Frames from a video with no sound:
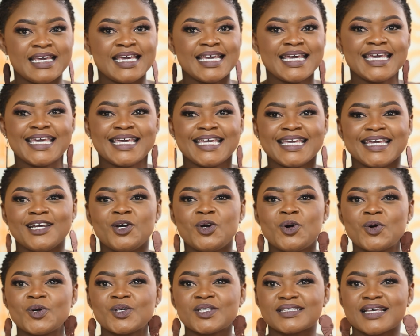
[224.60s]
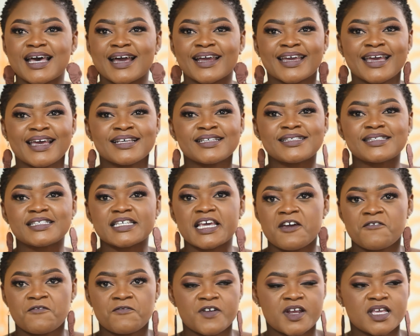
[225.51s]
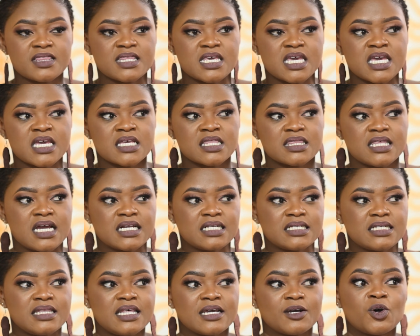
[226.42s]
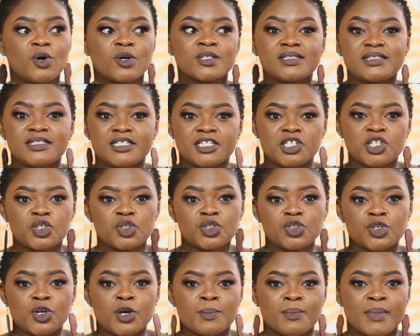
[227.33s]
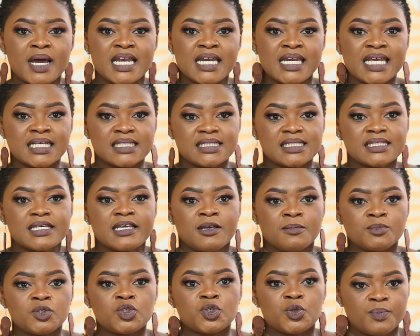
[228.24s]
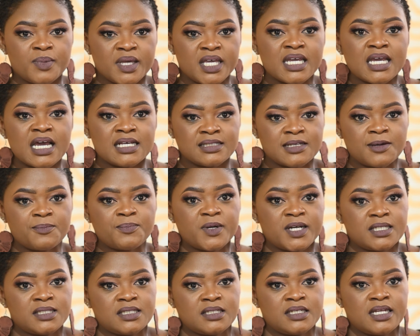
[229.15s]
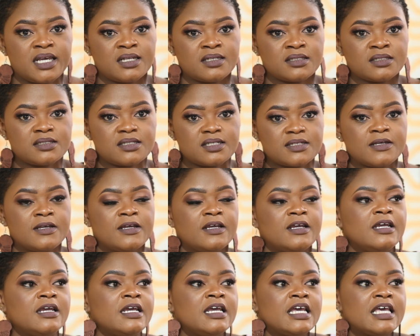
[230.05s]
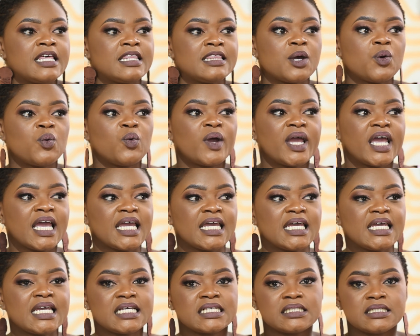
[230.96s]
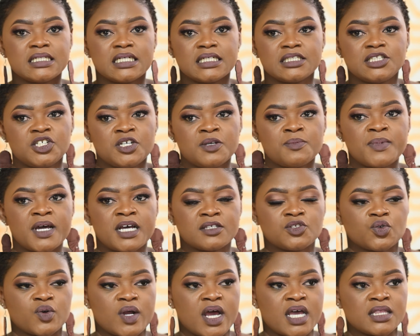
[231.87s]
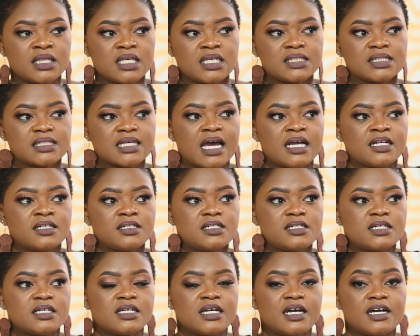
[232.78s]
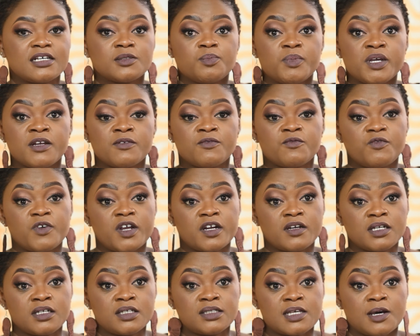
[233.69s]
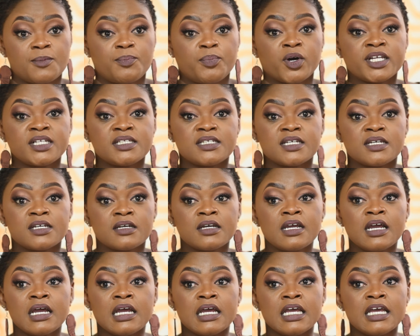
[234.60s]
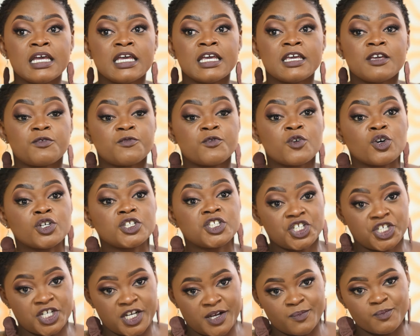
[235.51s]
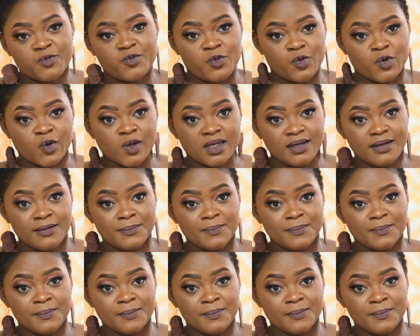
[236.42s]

he goes against everything that the Constitution mandates him to be as a president. The way his regime has run this country has been very disappointing, if not shameful.